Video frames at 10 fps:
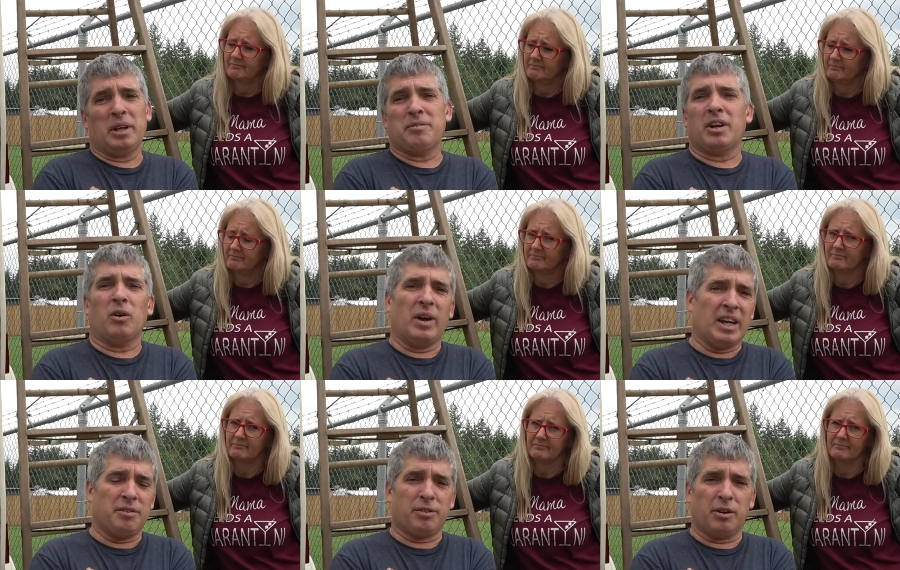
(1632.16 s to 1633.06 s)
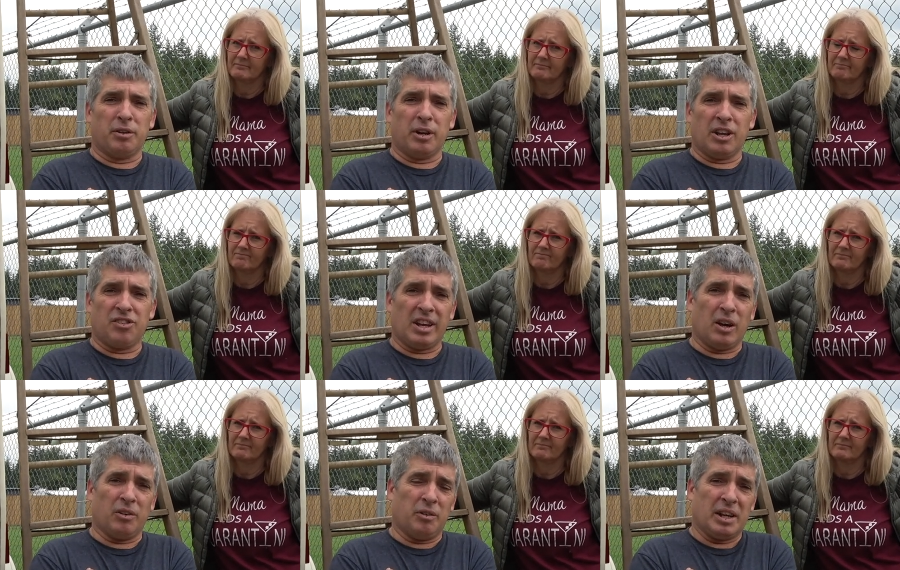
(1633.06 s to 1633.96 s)
Speaker 1: we even go any further and check
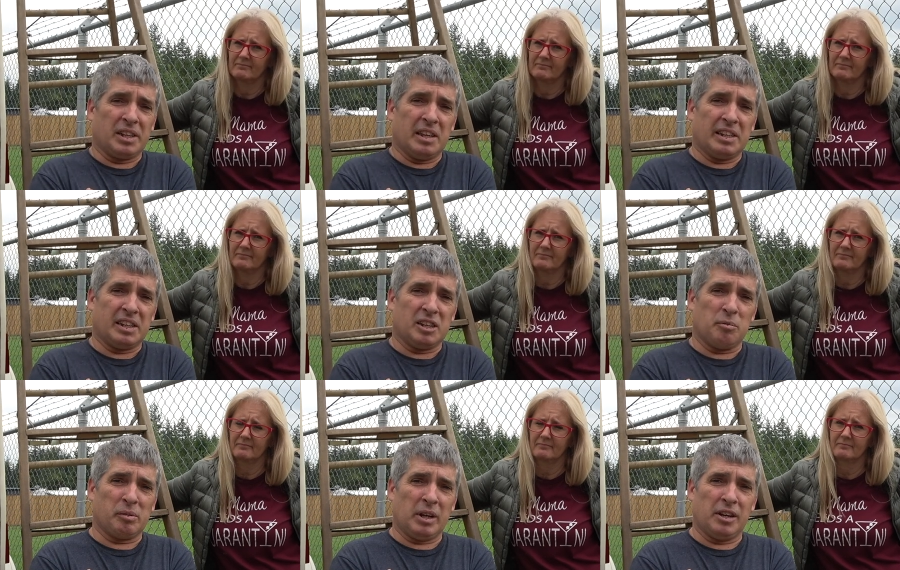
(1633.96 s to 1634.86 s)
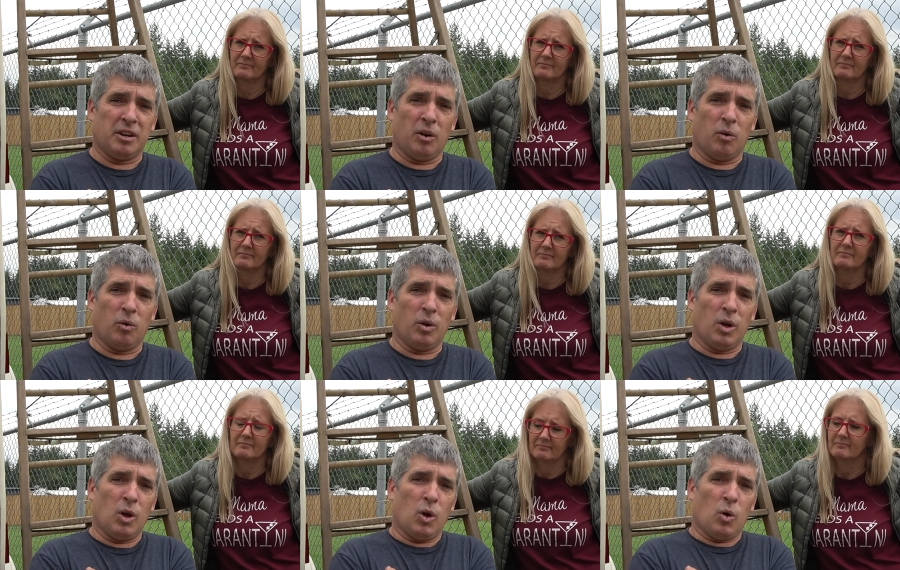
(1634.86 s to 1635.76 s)
out the rest of the systems, we need to know
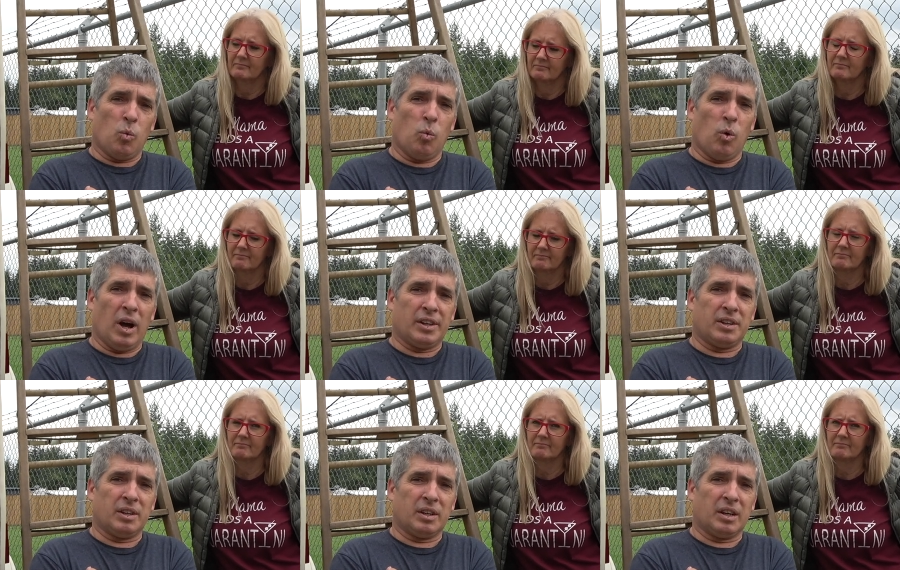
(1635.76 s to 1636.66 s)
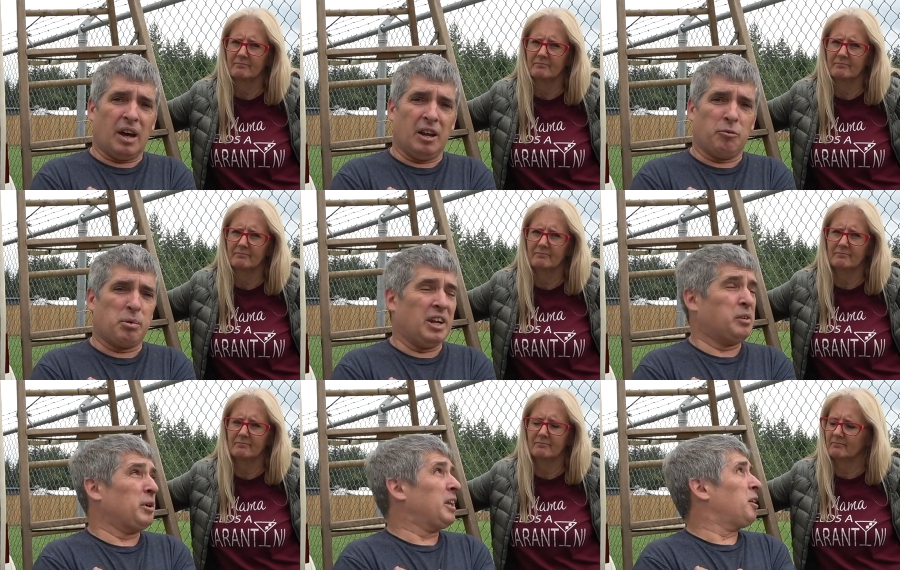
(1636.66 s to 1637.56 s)
what kind of price
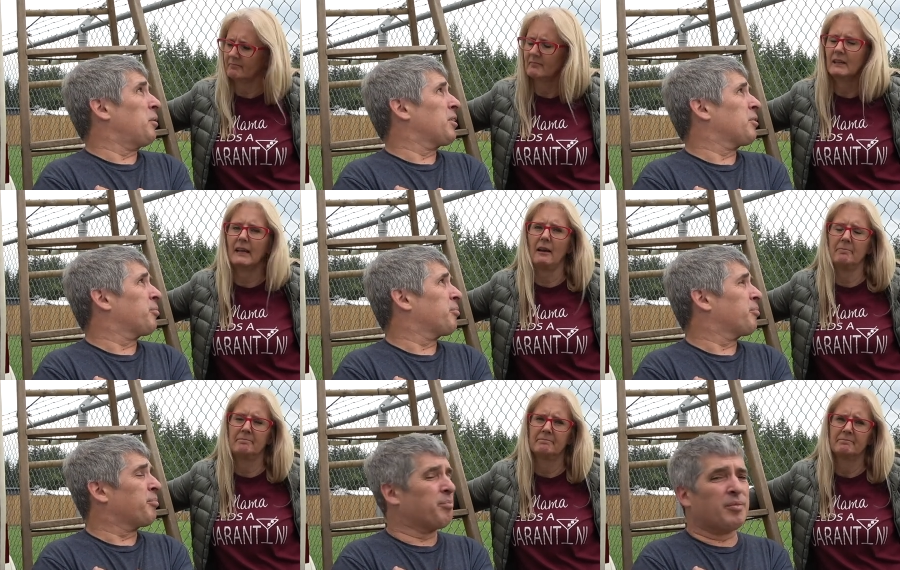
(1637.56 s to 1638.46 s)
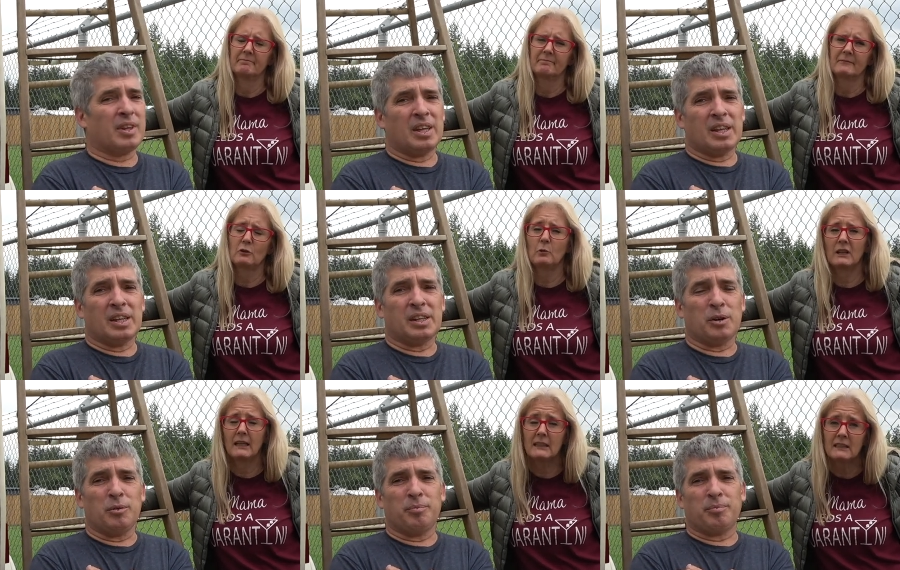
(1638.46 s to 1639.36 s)
we're dealing with.
Speaker 2: Yeah. So we're so,
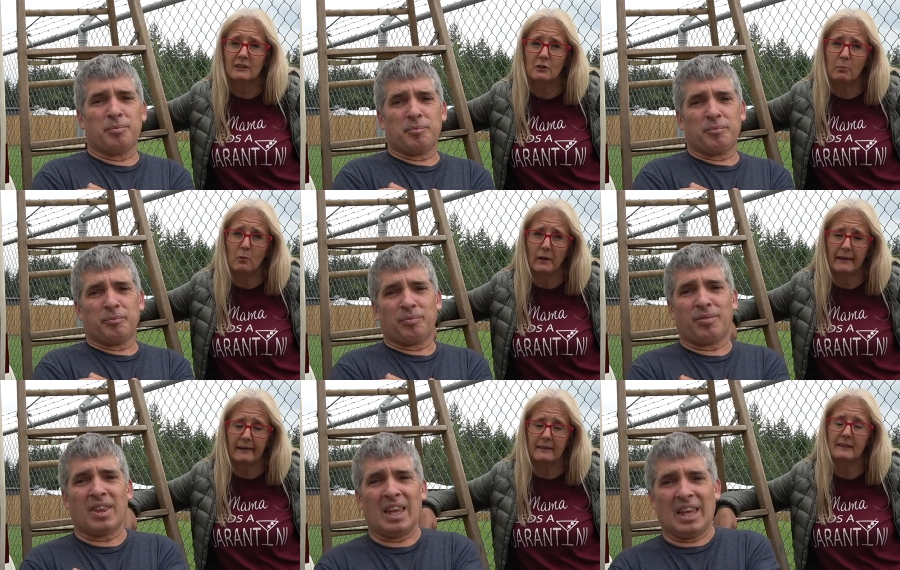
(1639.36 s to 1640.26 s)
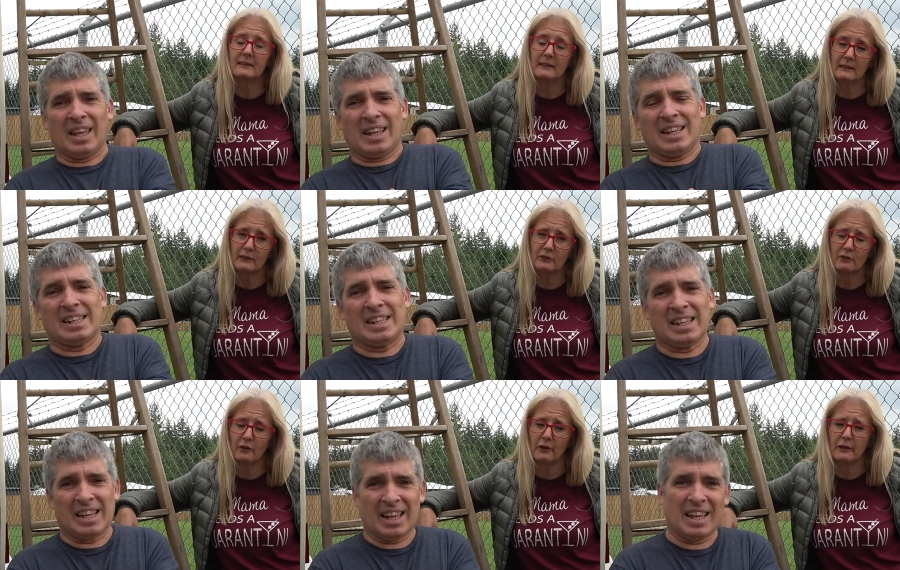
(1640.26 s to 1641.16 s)
a little disappointed and a little
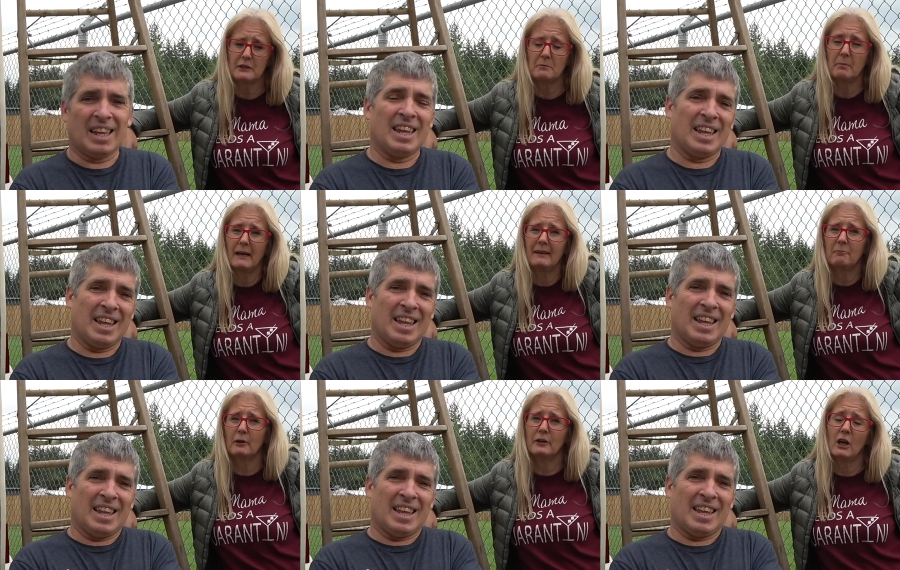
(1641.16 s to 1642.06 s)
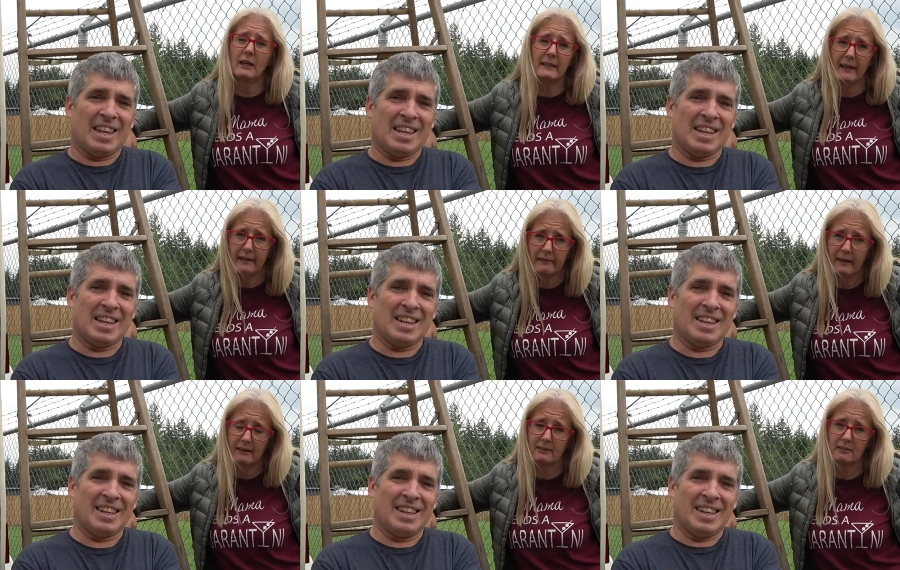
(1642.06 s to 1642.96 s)
discouraged, but we're not done
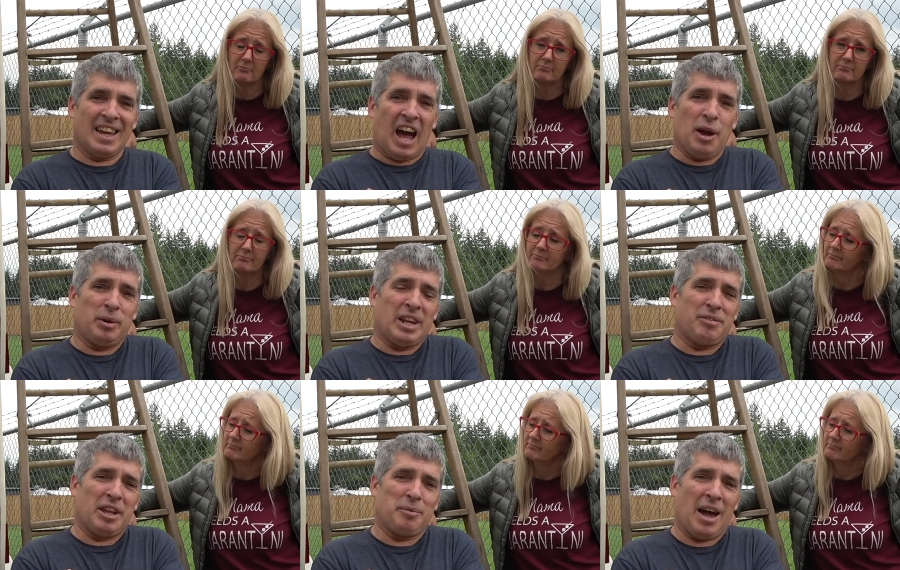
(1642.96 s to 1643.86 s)
yet.
Speaker 1: I would definitely